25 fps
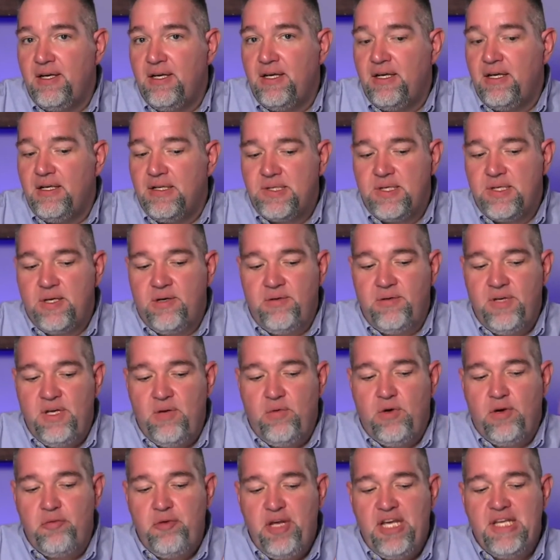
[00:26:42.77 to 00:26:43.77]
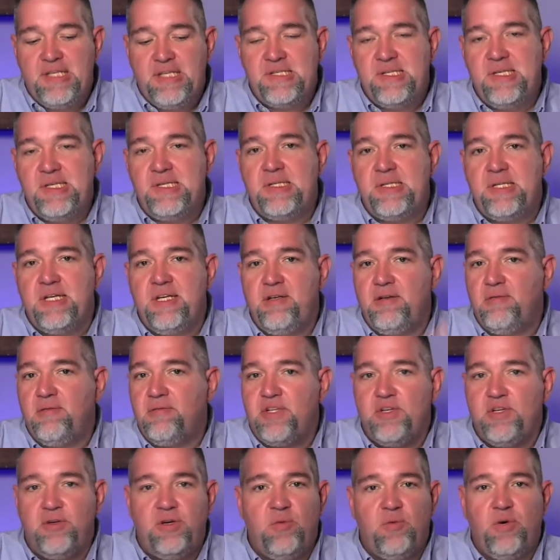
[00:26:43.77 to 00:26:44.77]
So you want to be
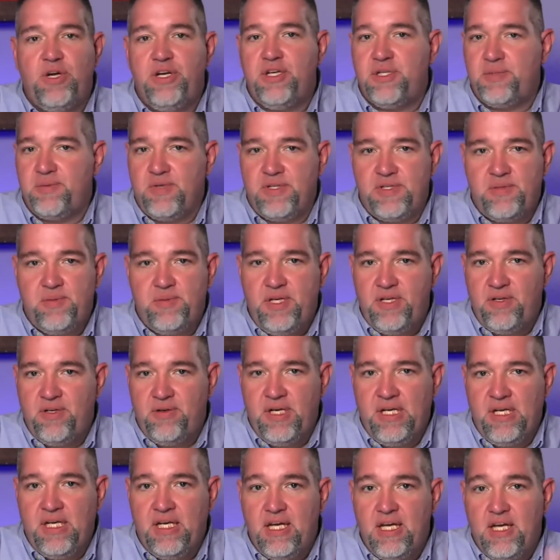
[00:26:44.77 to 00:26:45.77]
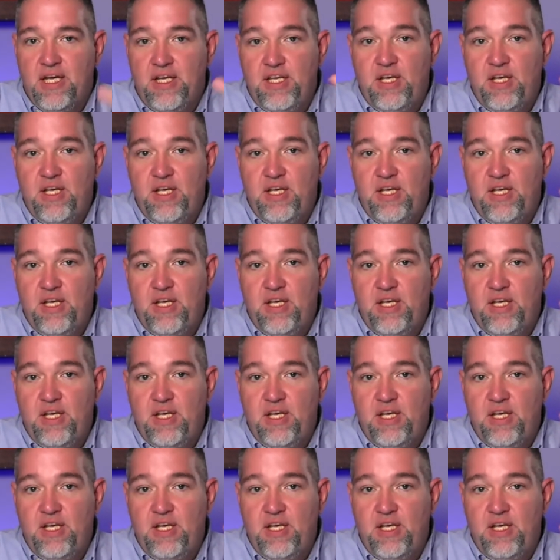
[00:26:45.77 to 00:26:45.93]
consistent doing what you're supposed to be doing.